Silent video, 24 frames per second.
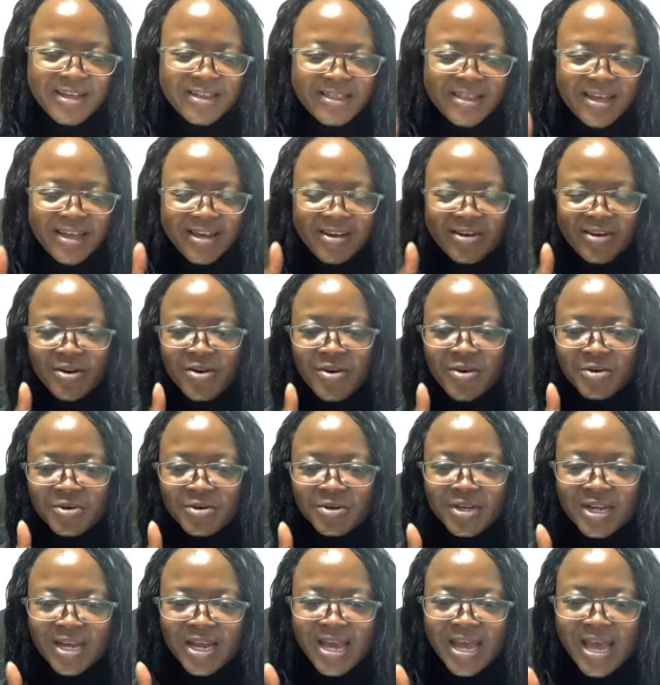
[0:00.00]
and then
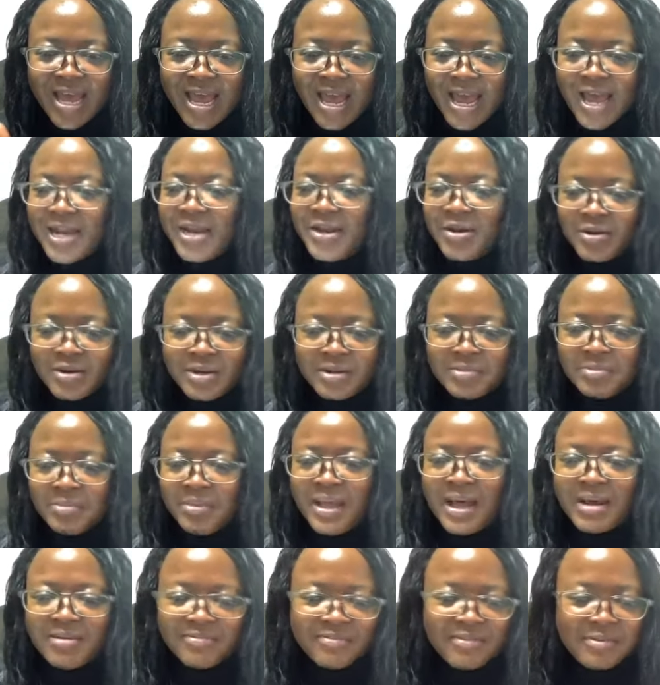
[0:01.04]
on any other
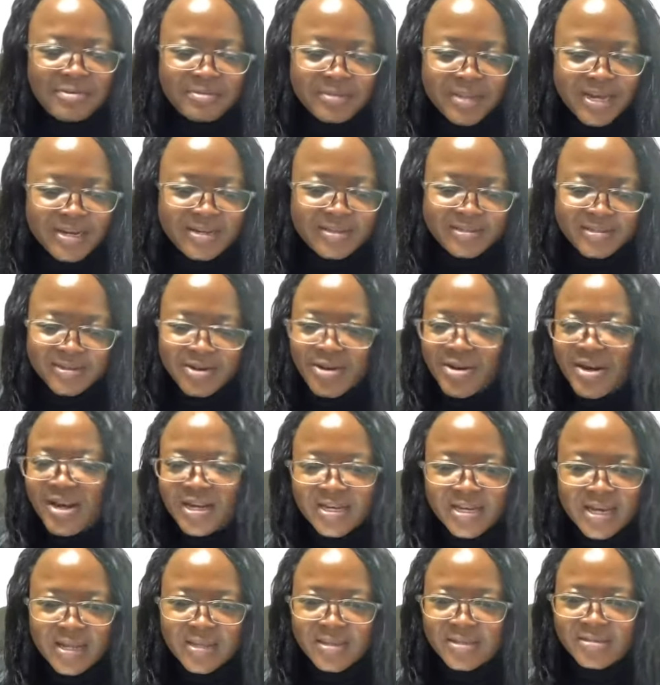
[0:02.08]
platform that is
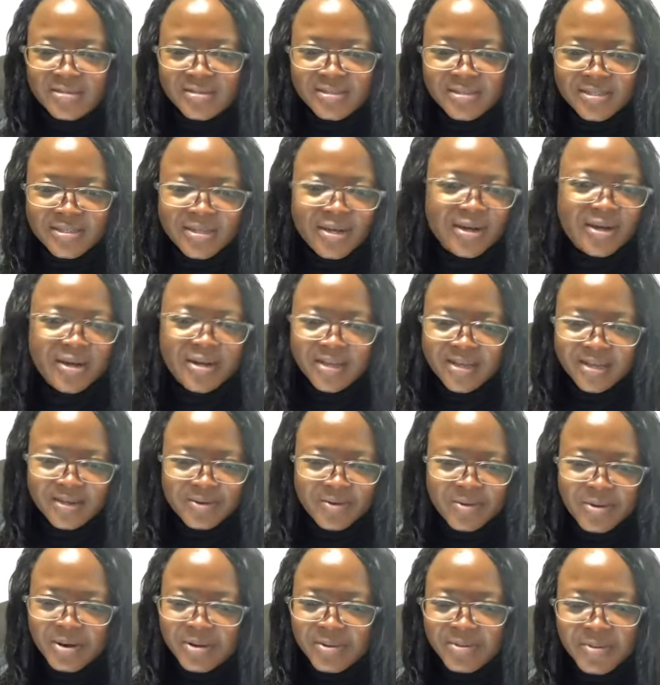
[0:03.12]
connected to Zuck
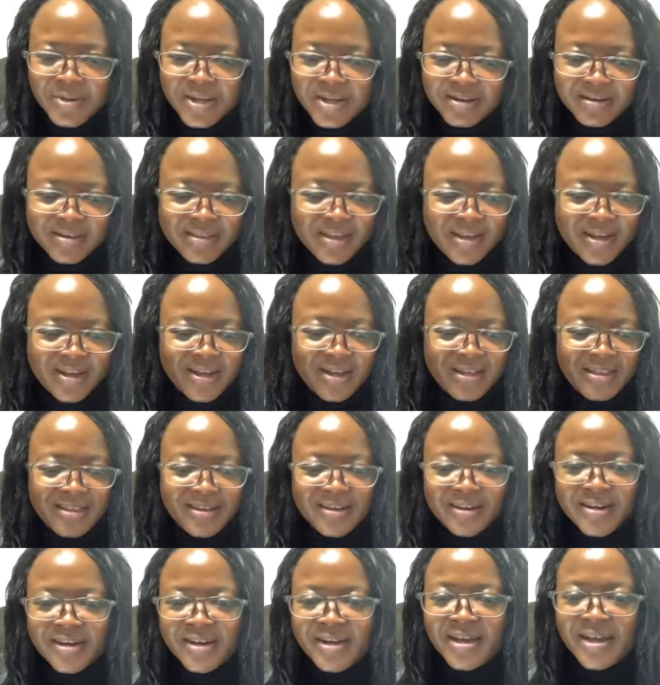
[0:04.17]
in one way or the
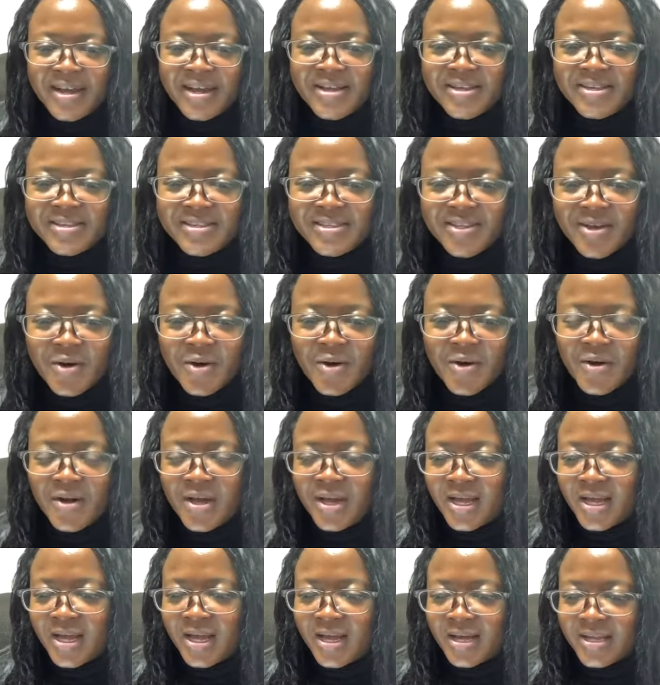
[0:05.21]
other. So
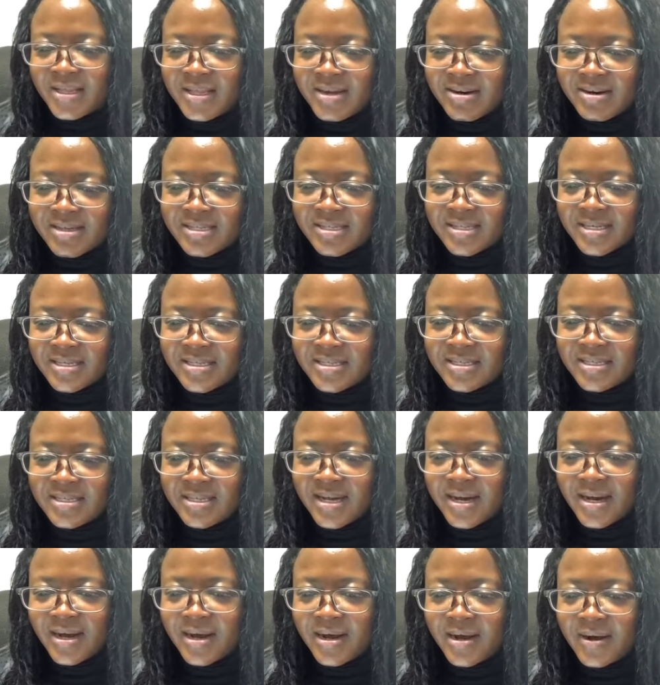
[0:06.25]
there are certain
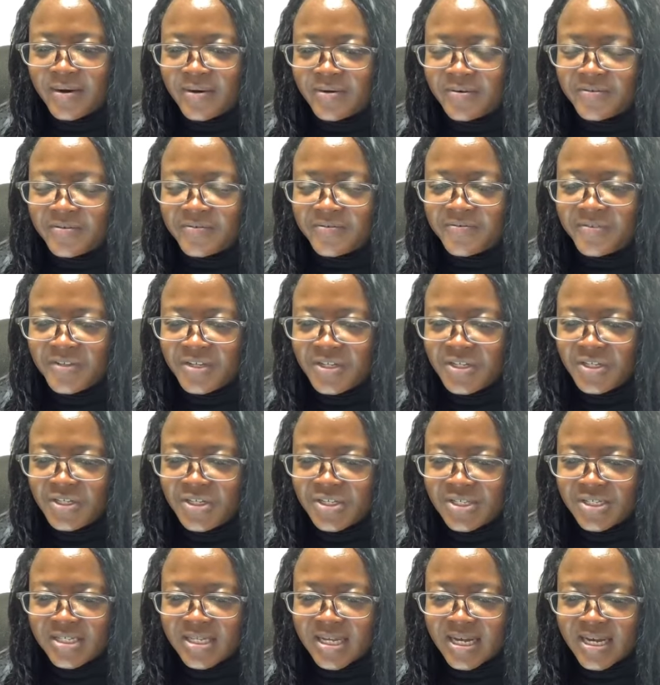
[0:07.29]

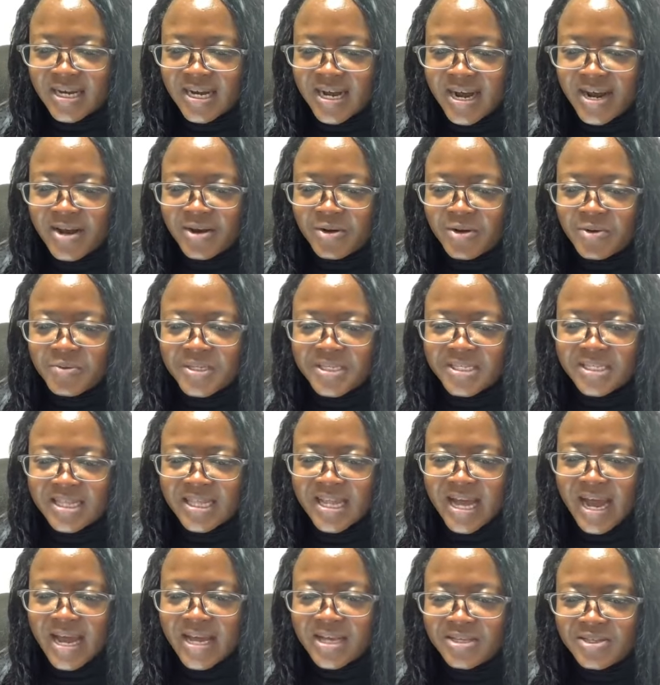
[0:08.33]
features that I always
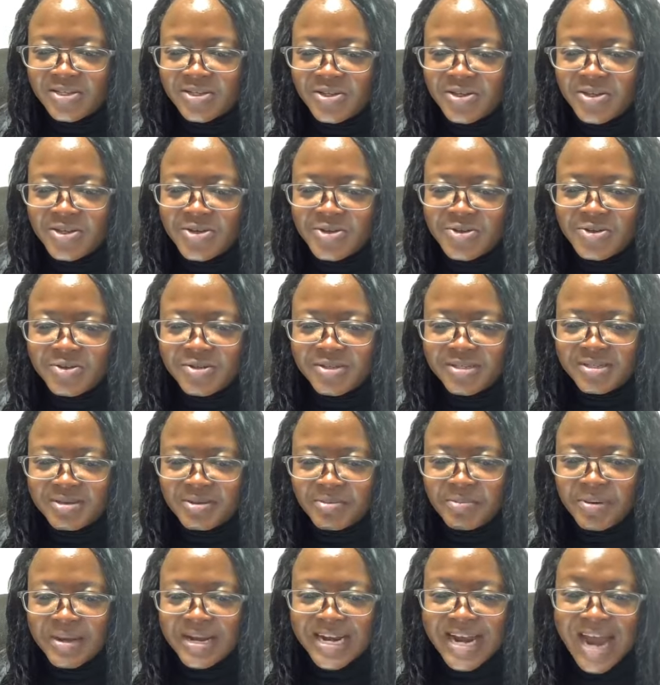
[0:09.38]
like to use,
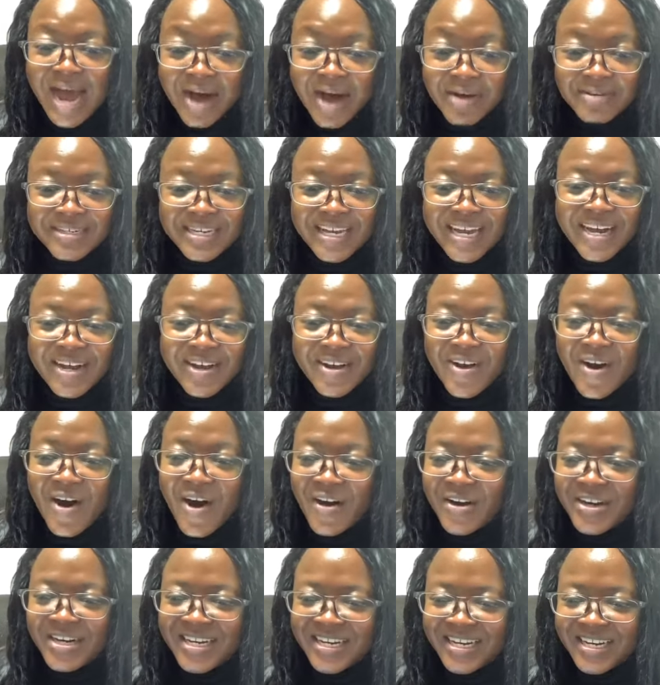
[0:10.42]
but now they are
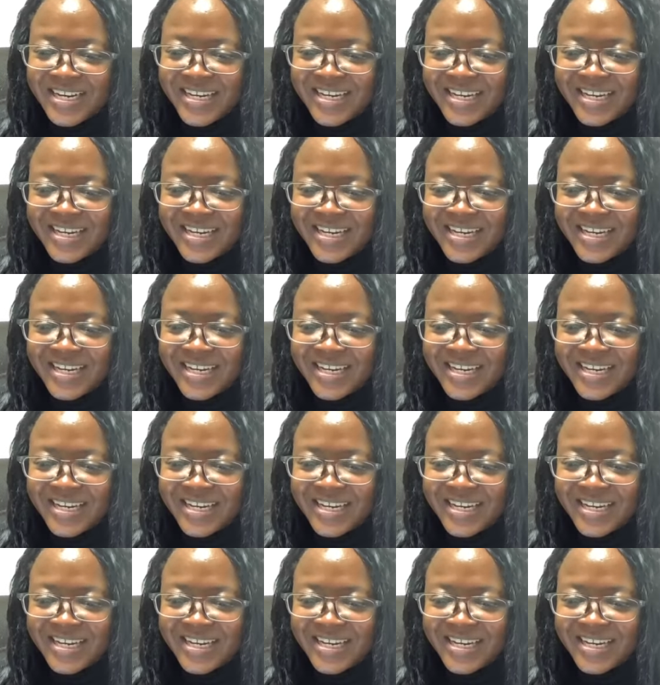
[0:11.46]
gone.